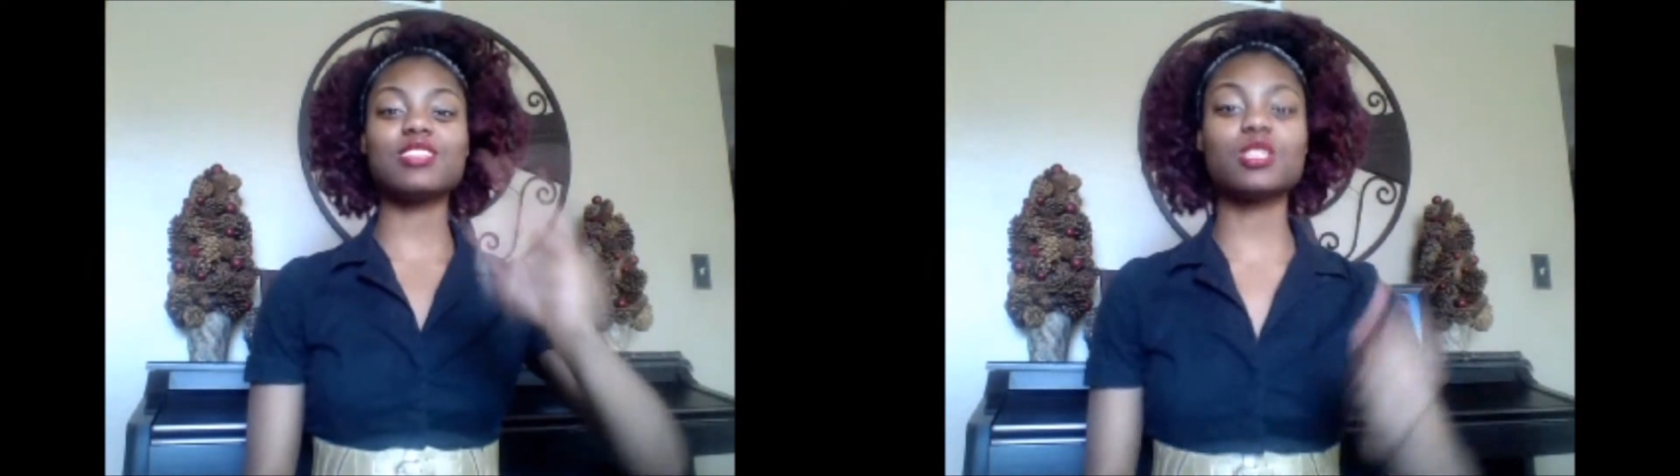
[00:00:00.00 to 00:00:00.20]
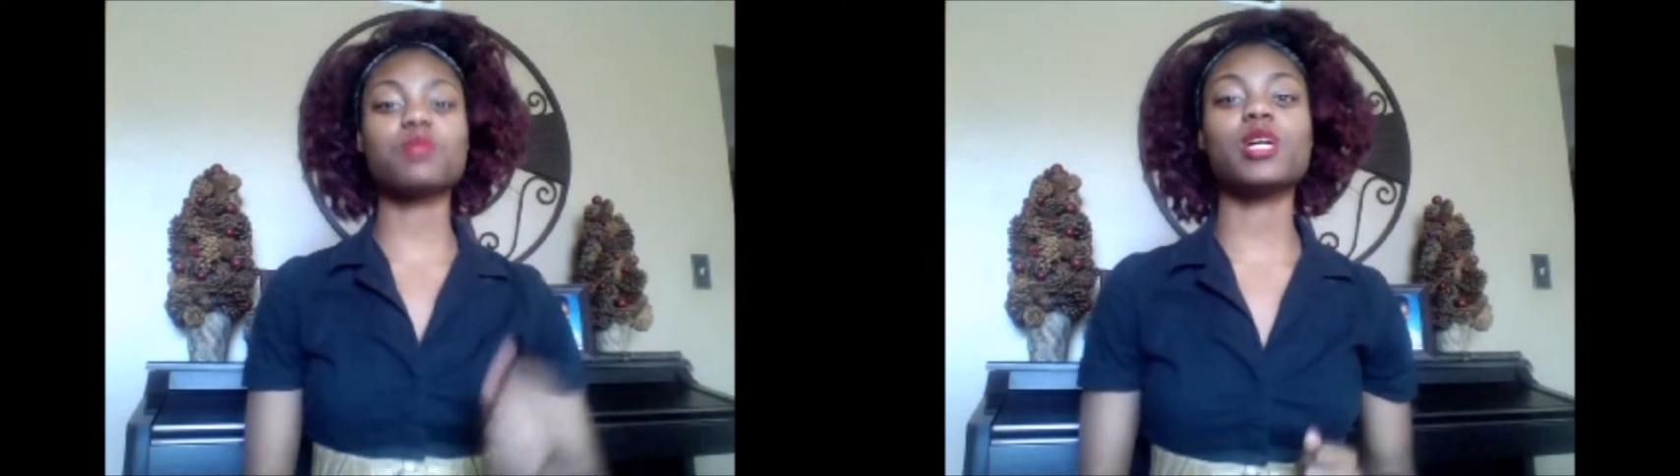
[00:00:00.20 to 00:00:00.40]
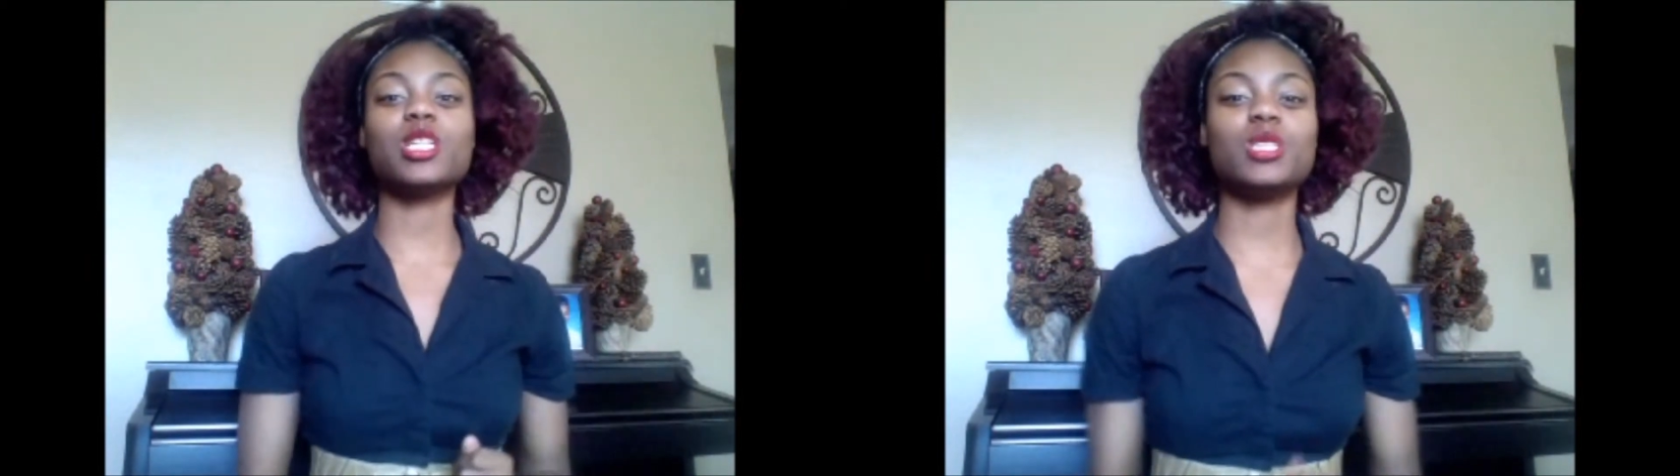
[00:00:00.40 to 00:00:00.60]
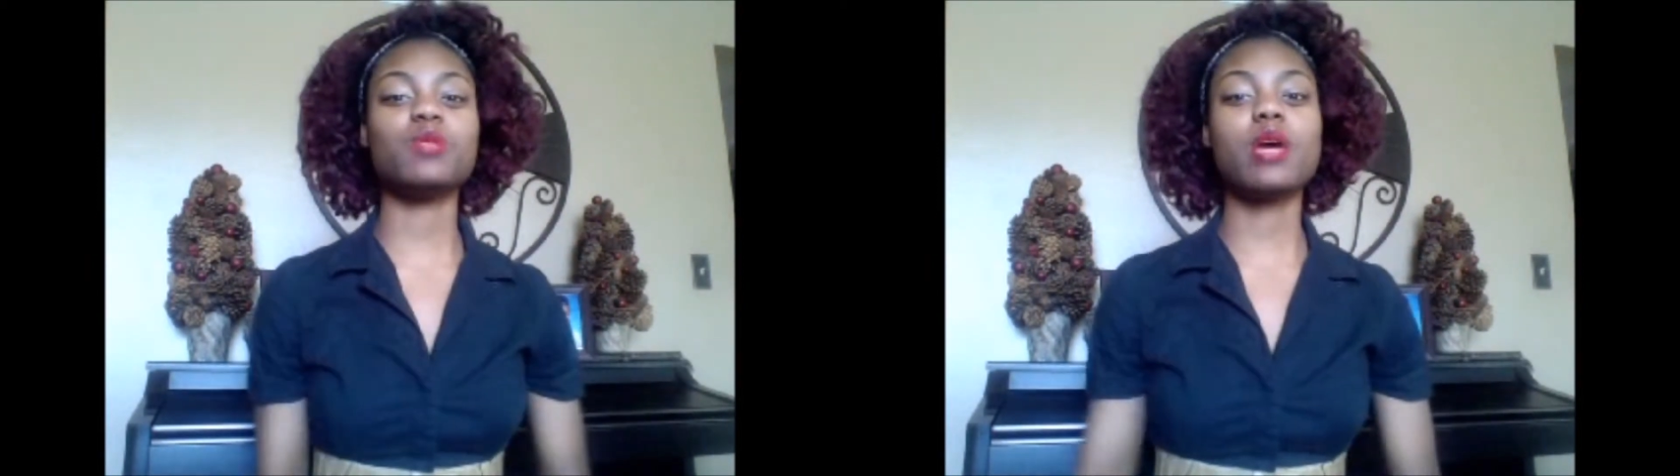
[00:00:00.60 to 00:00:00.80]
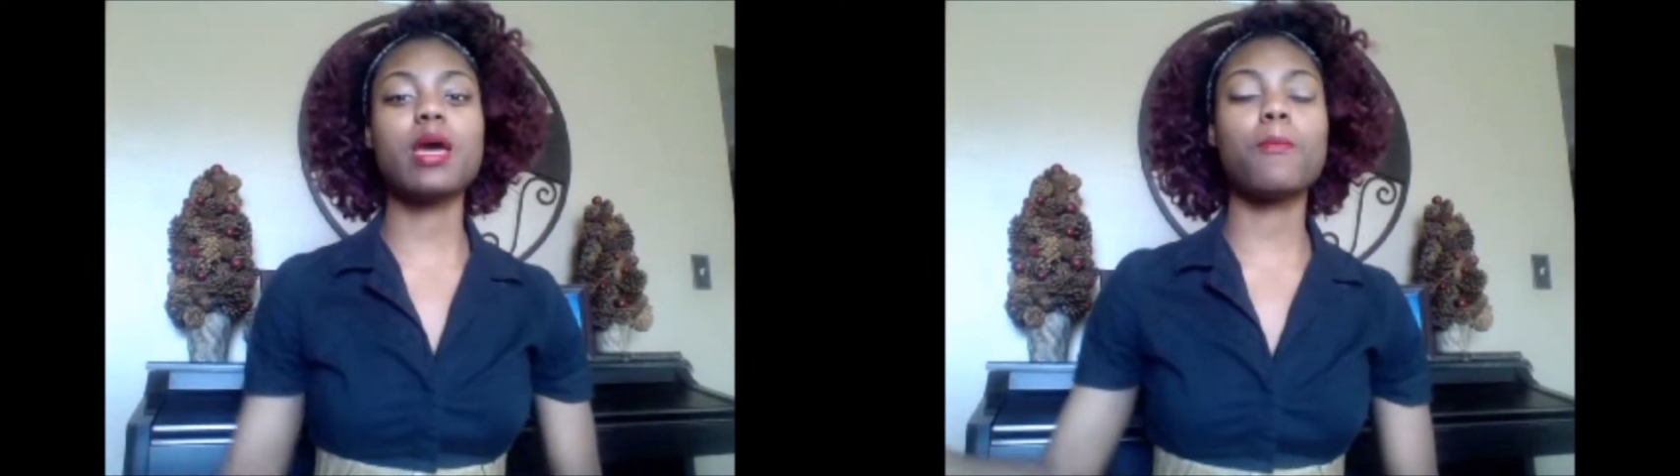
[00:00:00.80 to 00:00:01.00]
it so much, she
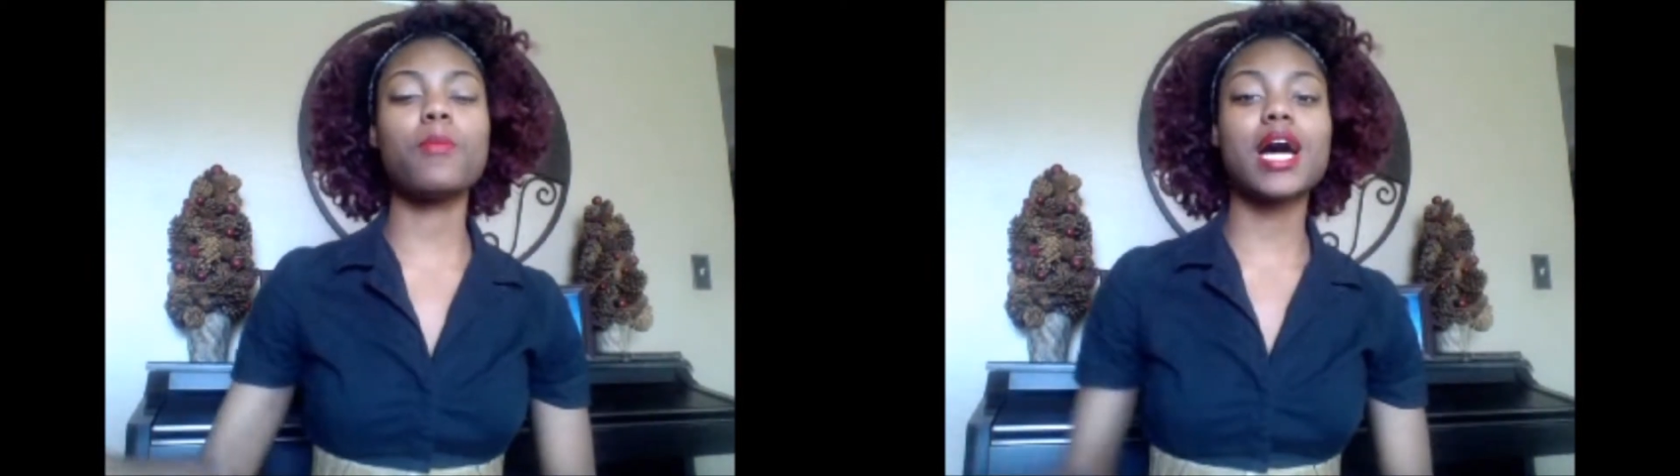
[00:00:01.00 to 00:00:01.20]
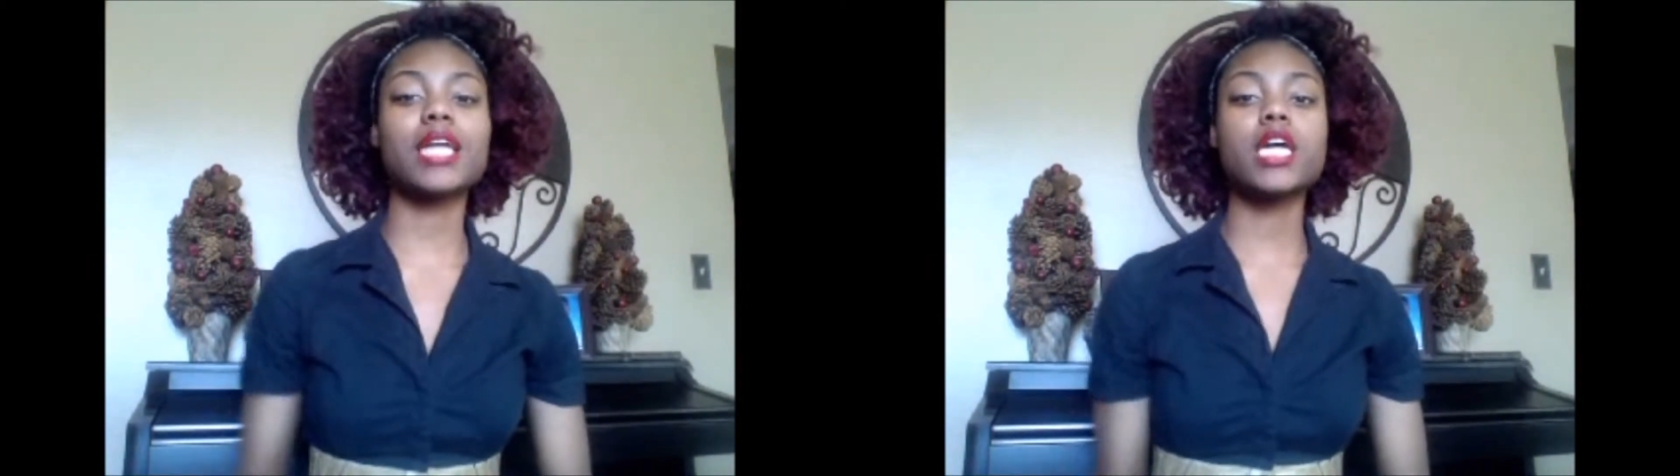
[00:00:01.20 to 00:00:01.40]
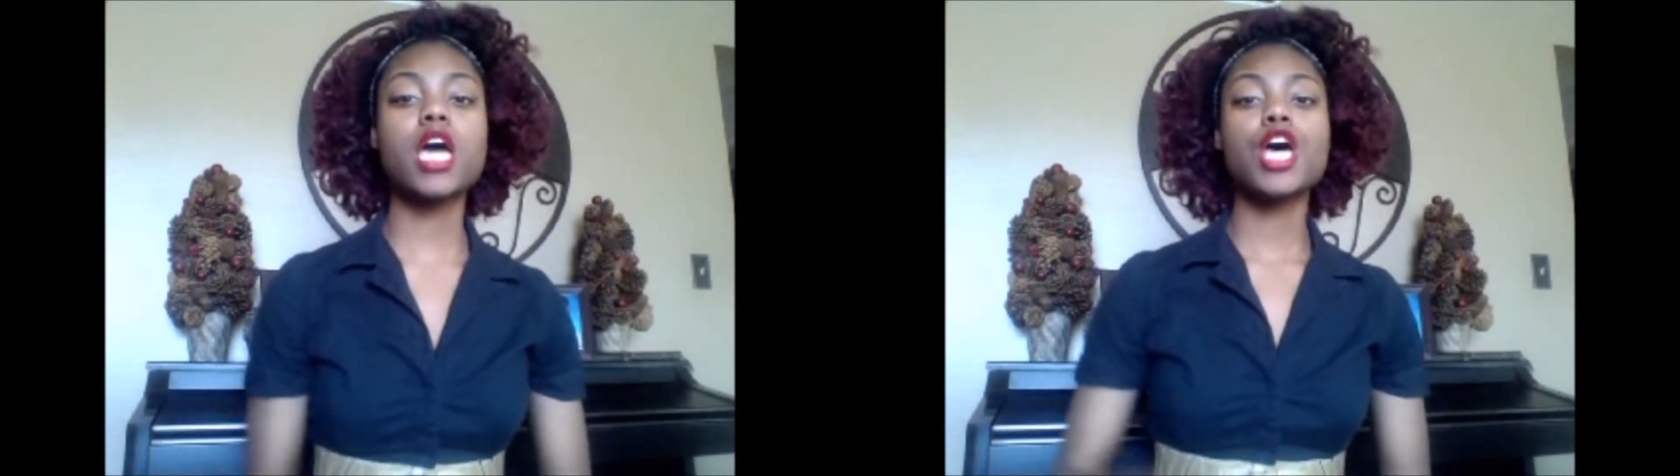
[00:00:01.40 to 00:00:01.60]
went and bought